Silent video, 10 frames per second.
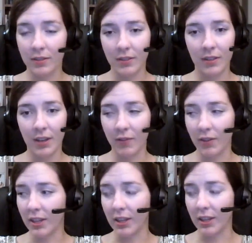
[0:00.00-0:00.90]

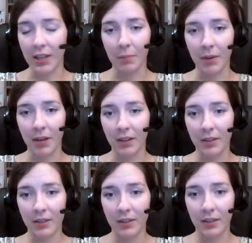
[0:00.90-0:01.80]
Everything that's happening,
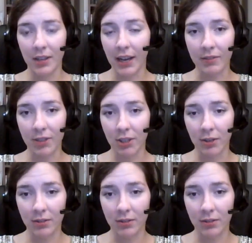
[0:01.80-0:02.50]
they have to know.